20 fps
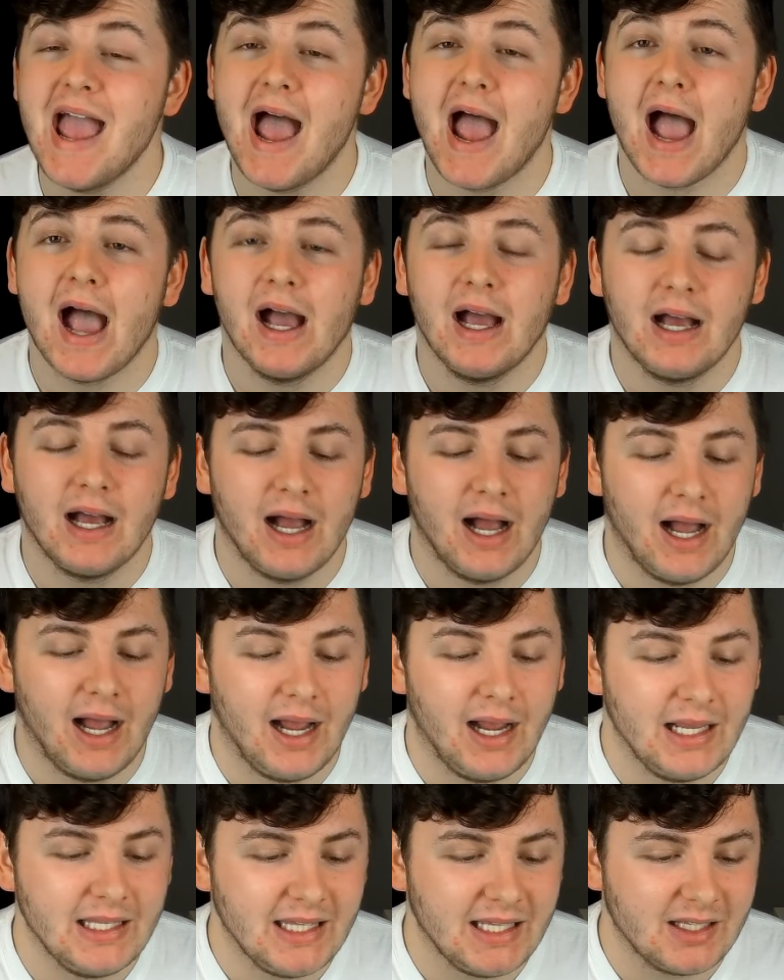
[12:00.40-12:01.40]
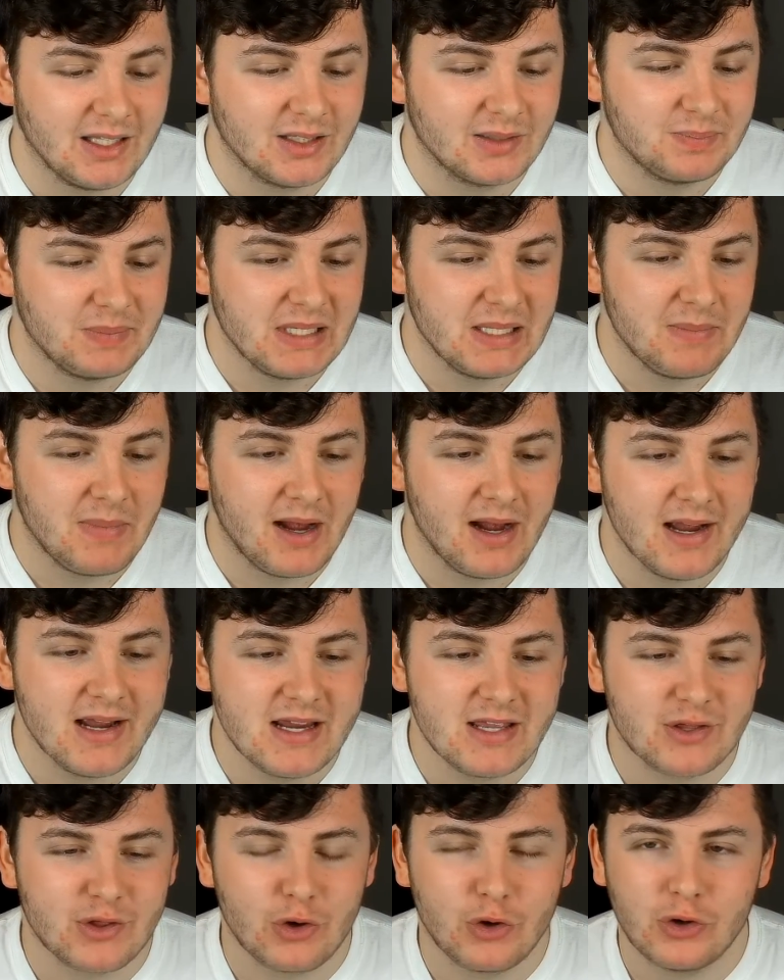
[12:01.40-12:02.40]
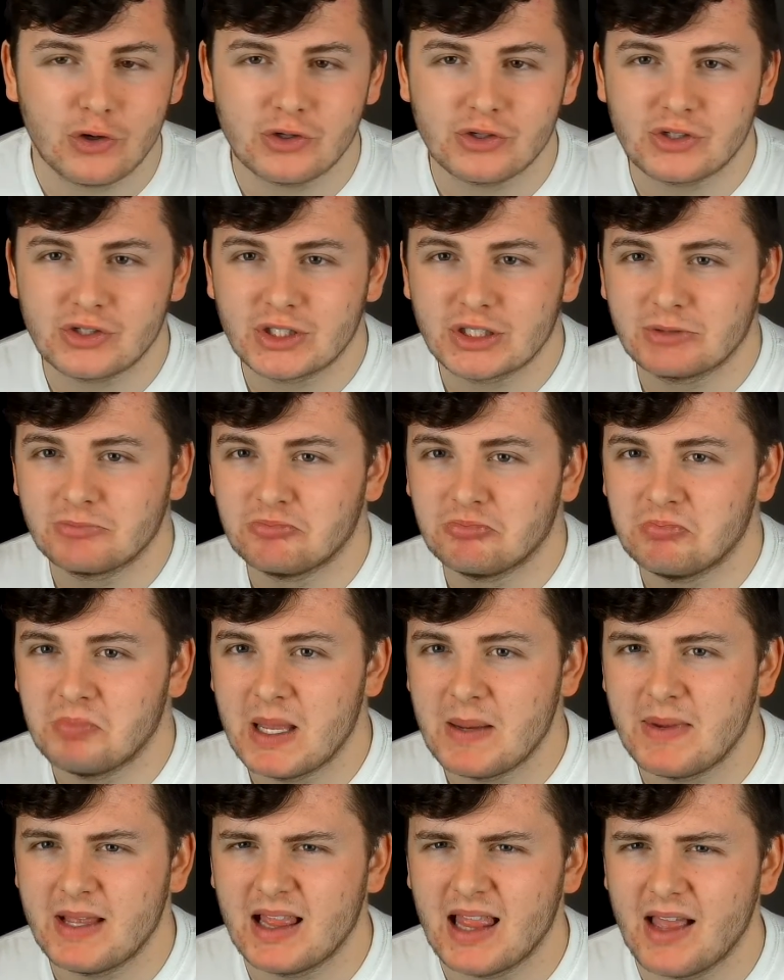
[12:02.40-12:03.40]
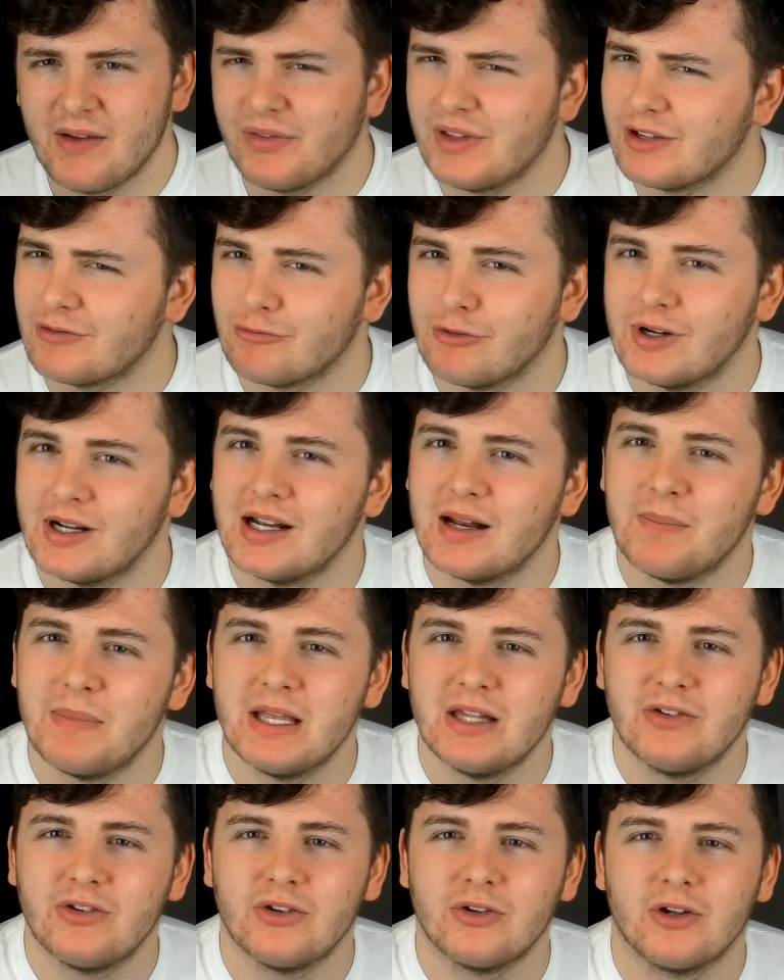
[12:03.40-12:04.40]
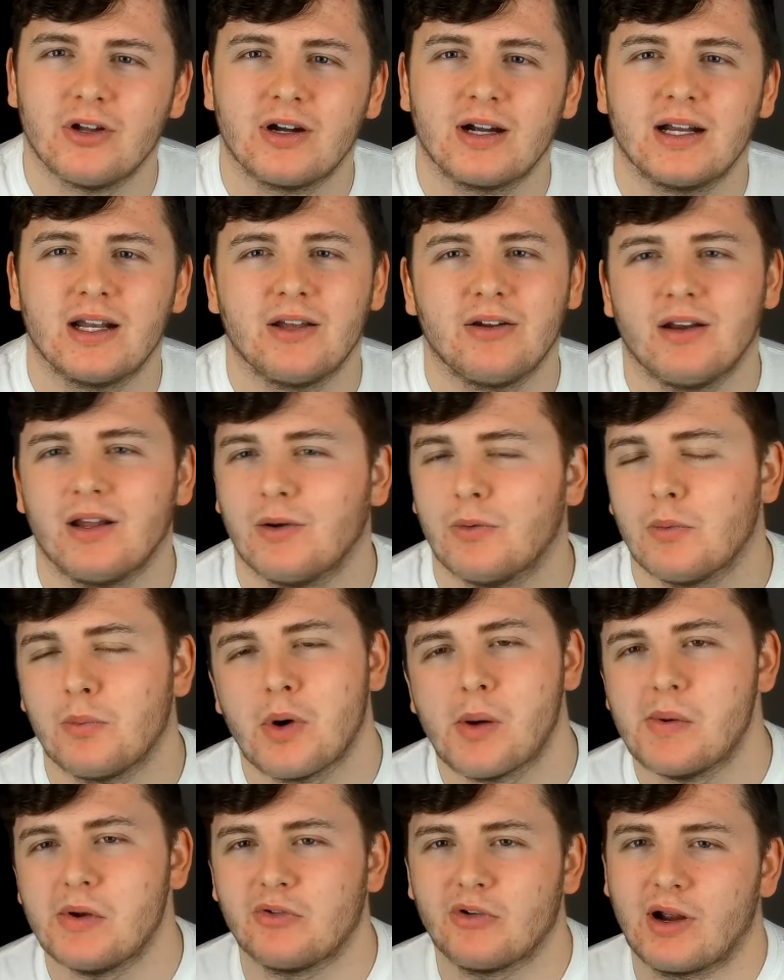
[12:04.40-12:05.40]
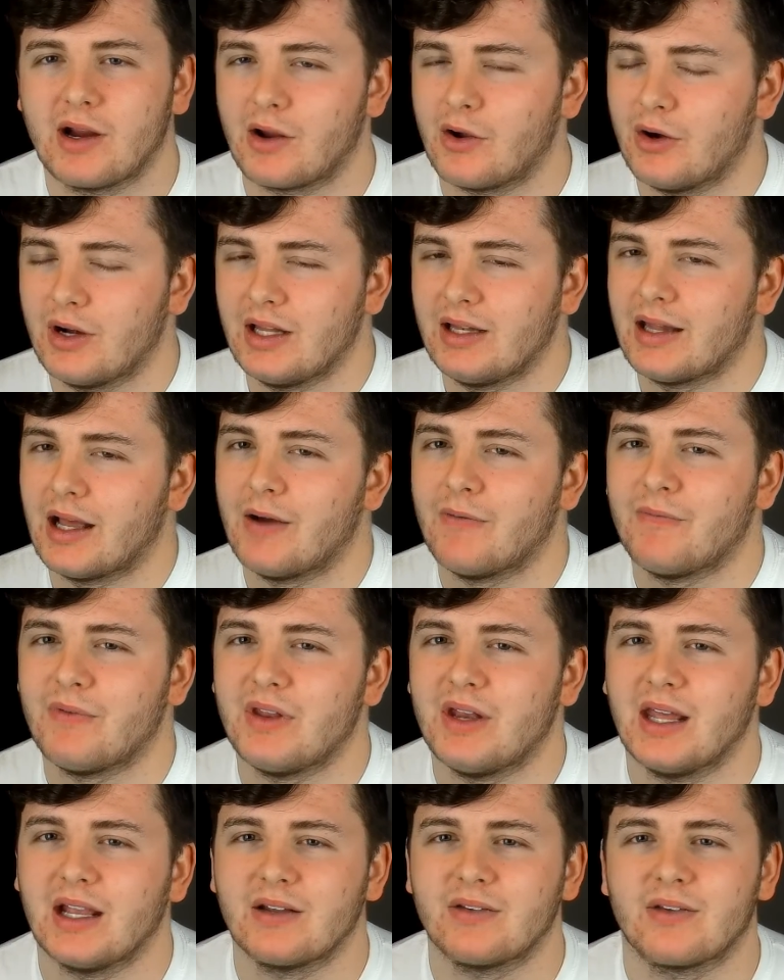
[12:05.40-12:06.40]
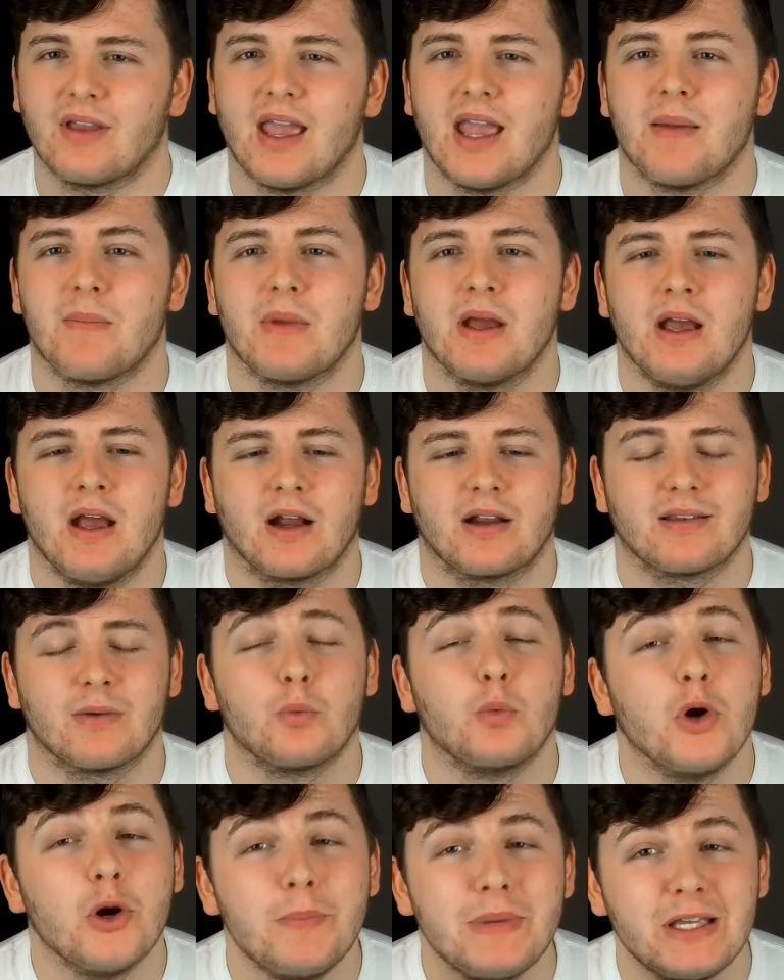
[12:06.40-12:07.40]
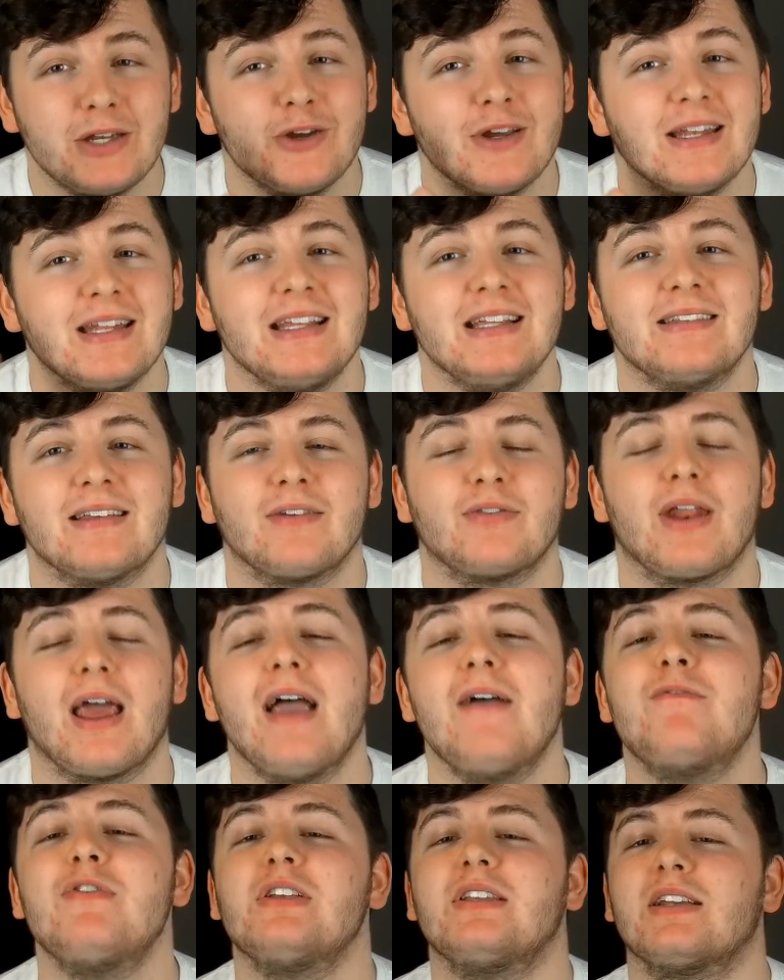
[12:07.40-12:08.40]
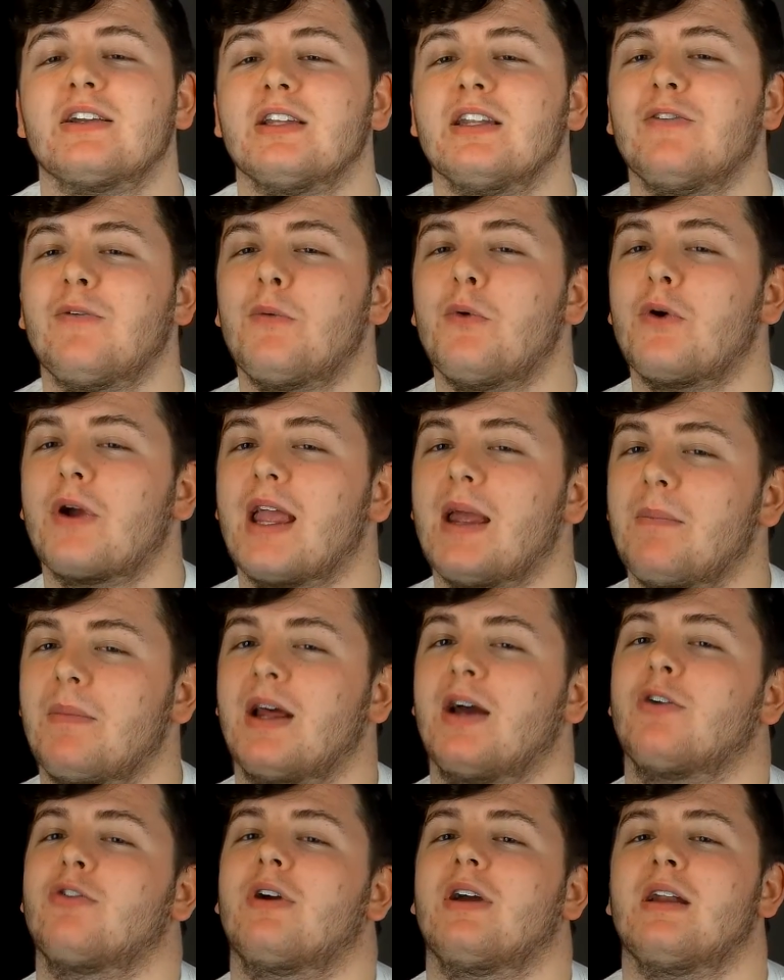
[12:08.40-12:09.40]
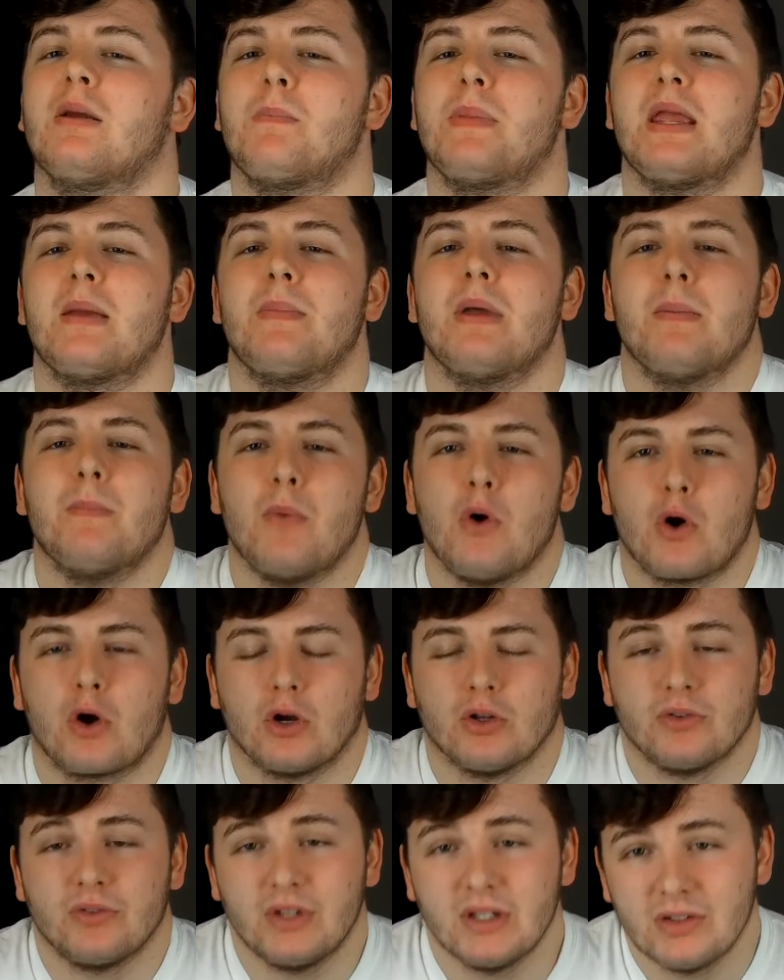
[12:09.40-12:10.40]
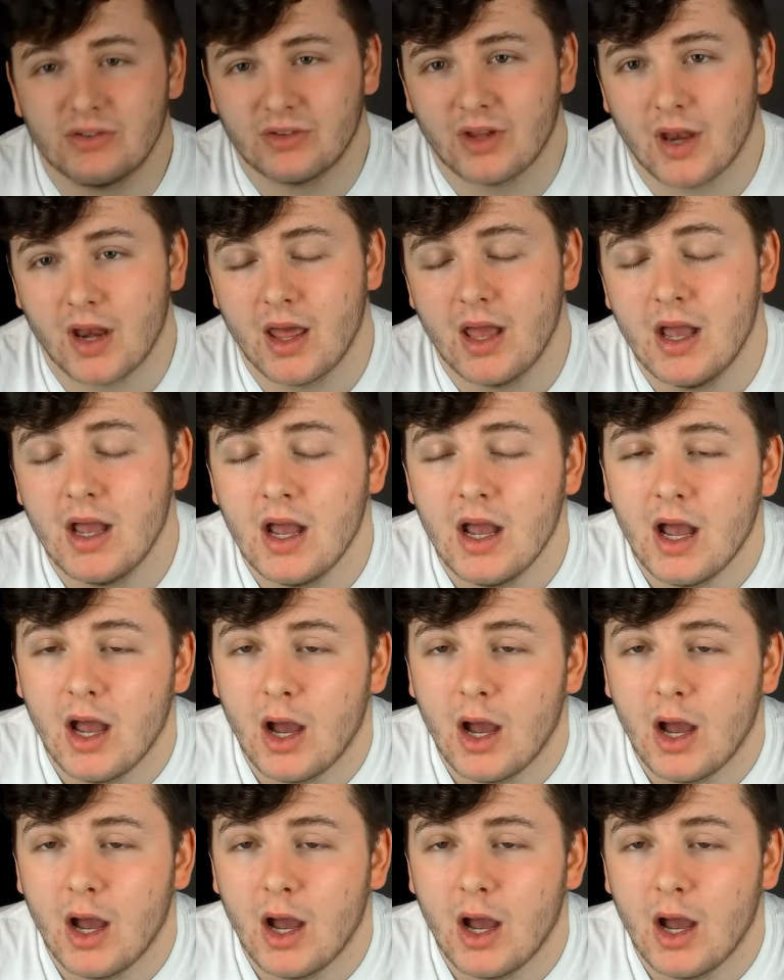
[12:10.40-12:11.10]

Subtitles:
yeah, that's been my thoughts. Maybe left this running a bit too long, I don't know. We'll probably try and cut it down for the next game, because I will be doing these after every single Liverpool game now, trying to be a bit more consistent